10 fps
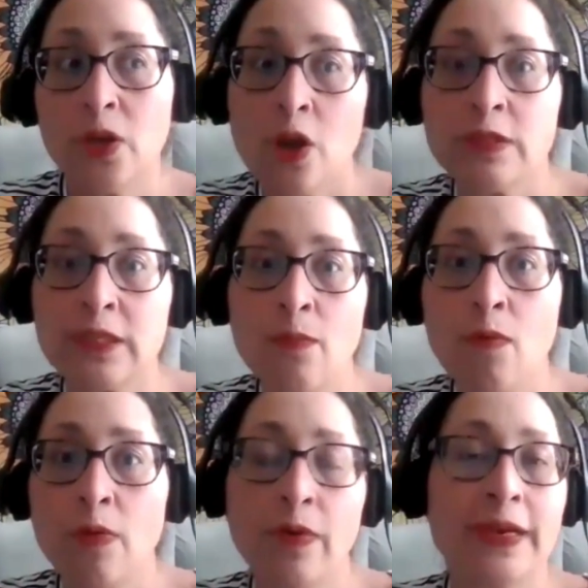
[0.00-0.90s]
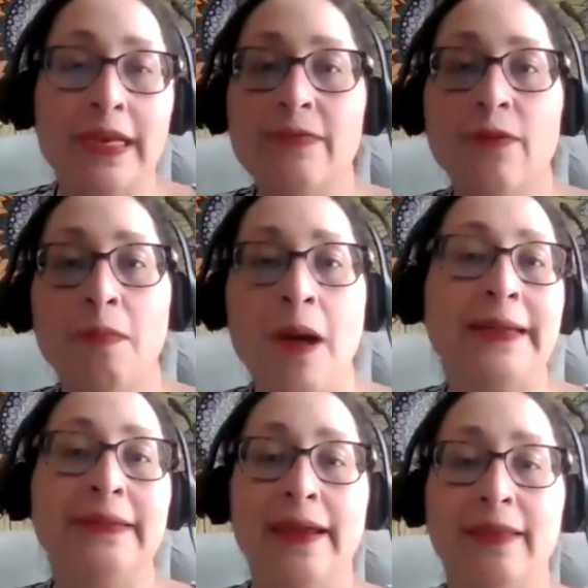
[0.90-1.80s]
someone with an evil
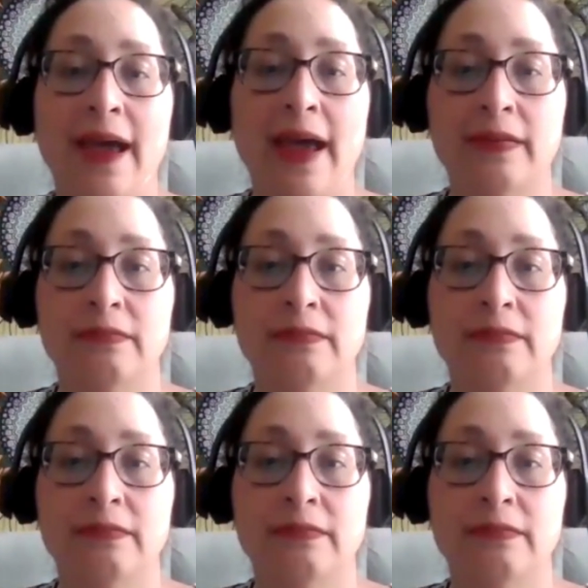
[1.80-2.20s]
mind like that.